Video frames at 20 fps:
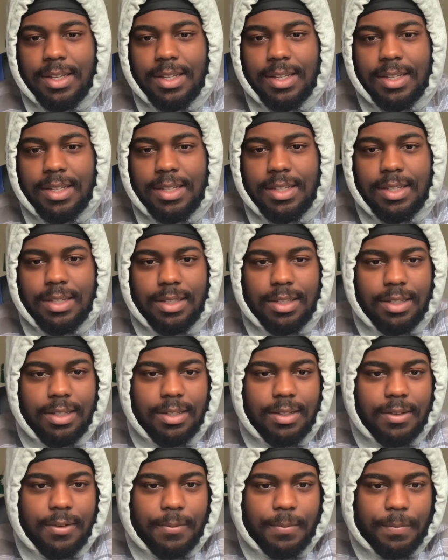
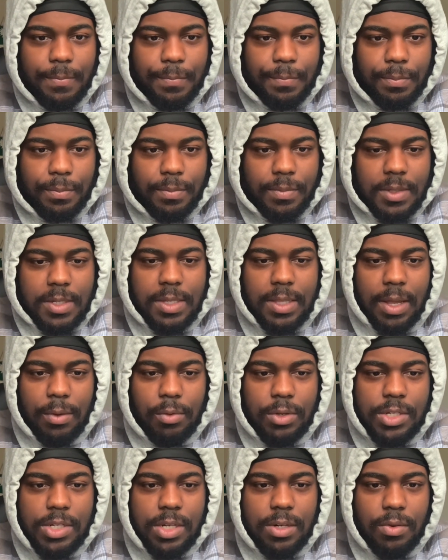Is he like
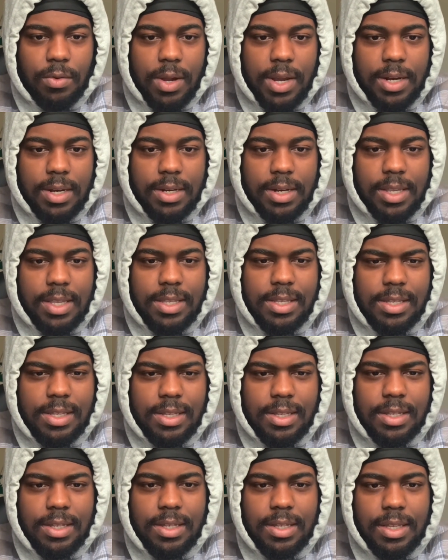regenerating?
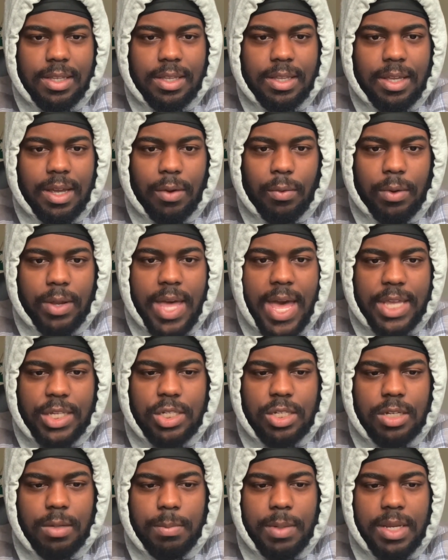A
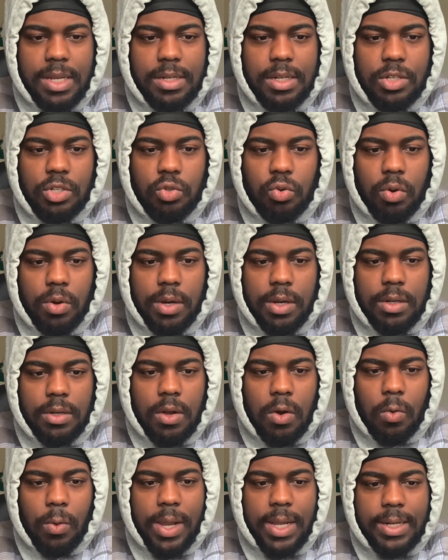reaction to being destroyed.
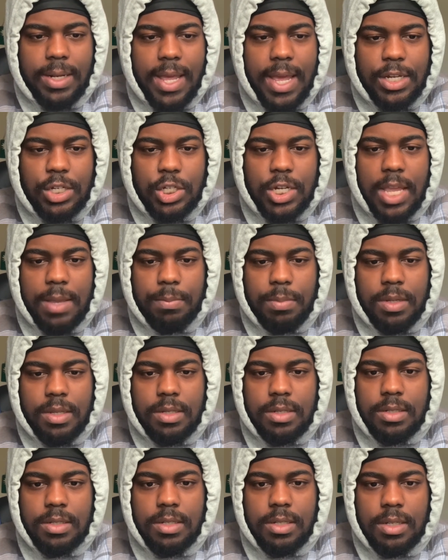No, wait, that shape
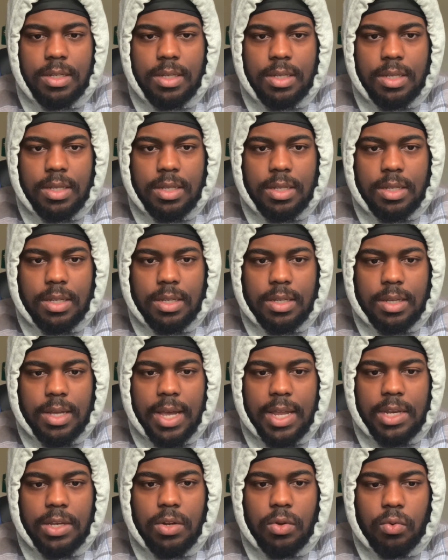is...
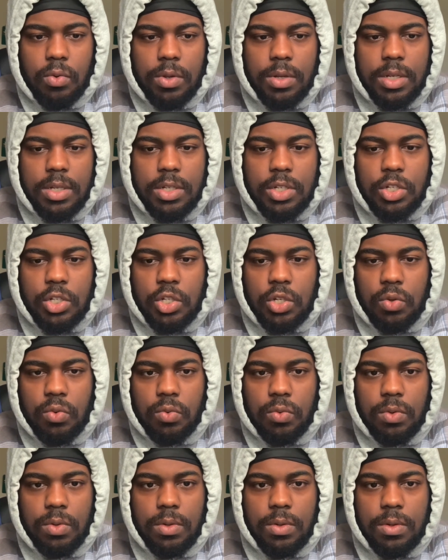I knew it.
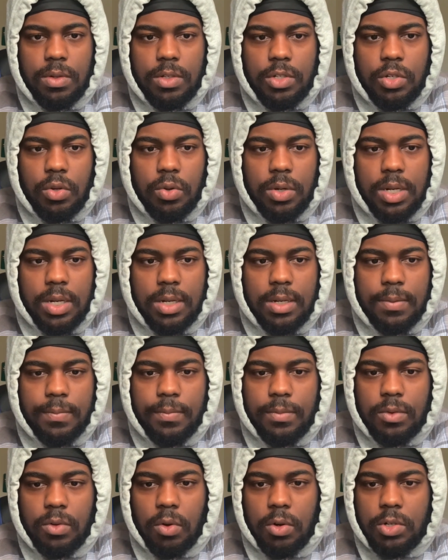Shoot it,
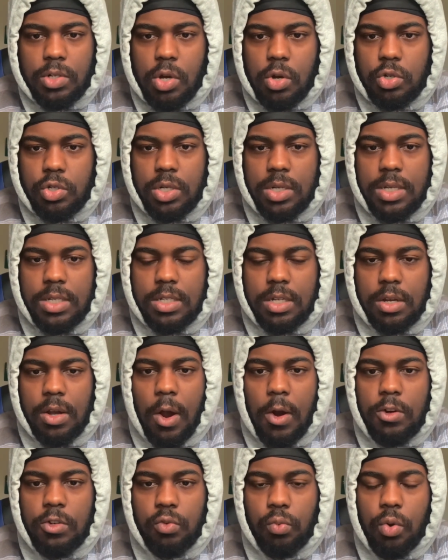Noritoshi. It's a
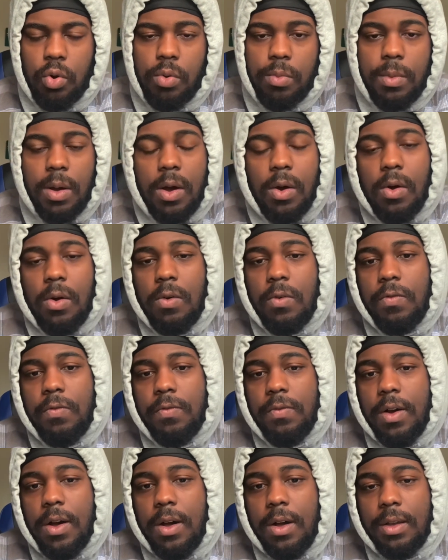curse wound. Oh,
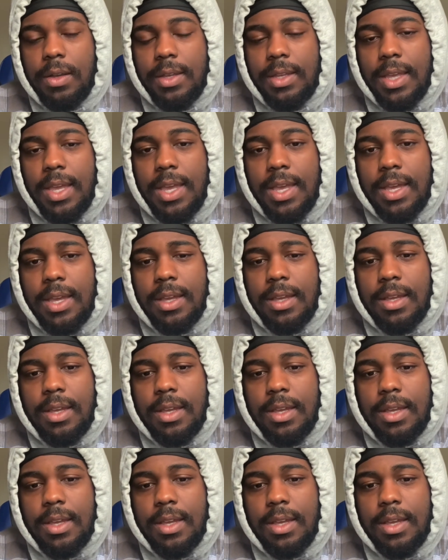fuck, yeah.